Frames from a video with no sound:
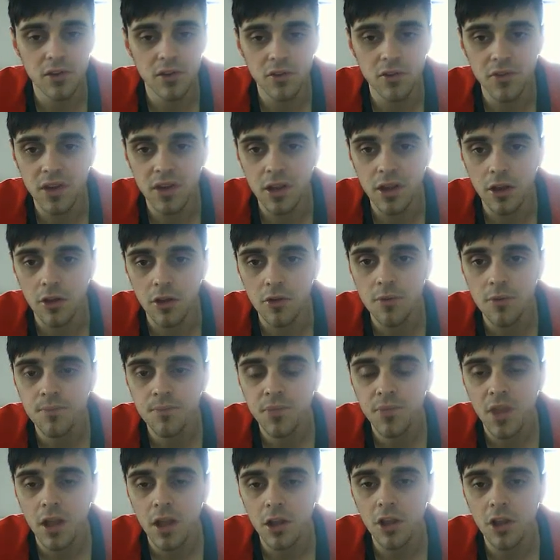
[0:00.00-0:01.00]
the video.
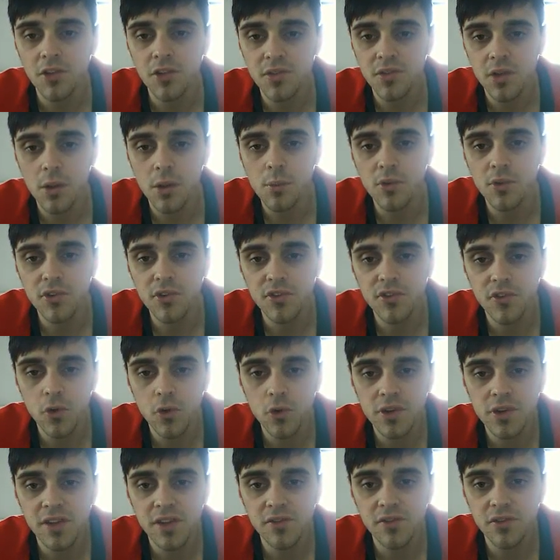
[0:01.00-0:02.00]
Last time was
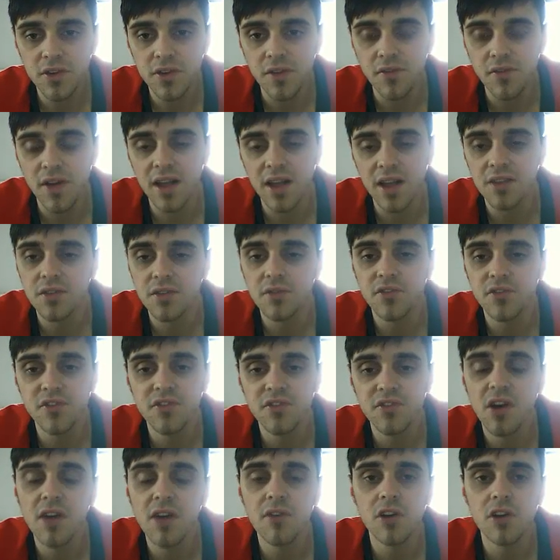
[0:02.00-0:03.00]

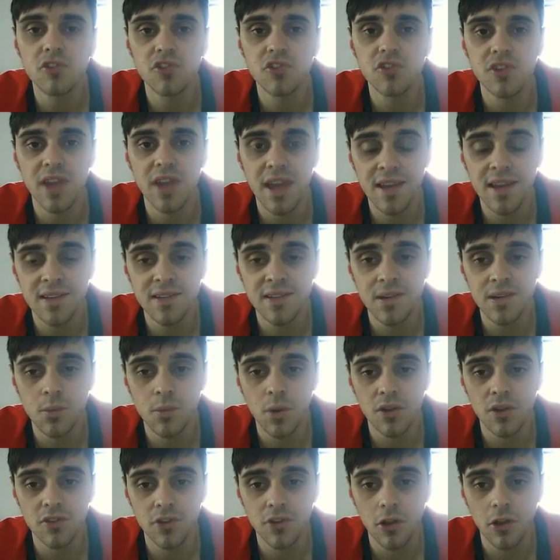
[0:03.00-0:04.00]

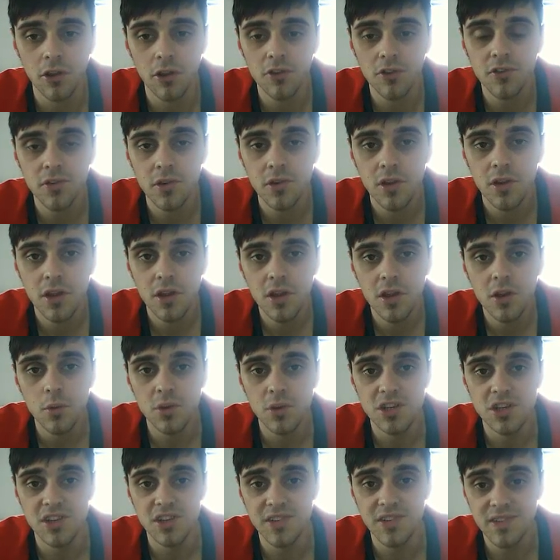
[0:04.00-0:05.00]
$43,581,
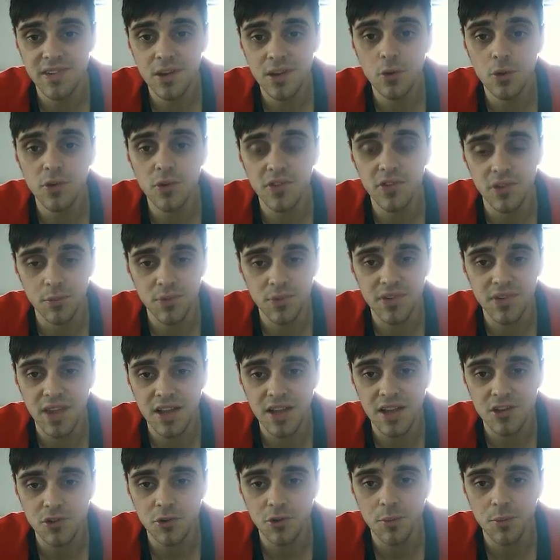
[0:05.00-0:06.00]
which is still a
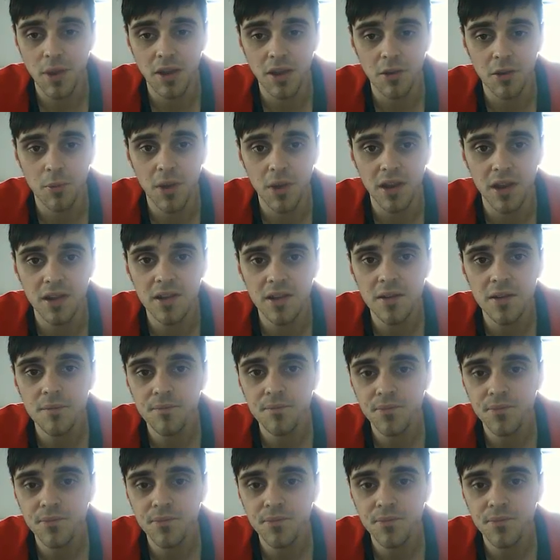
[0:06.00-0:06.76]
substantial amount of money.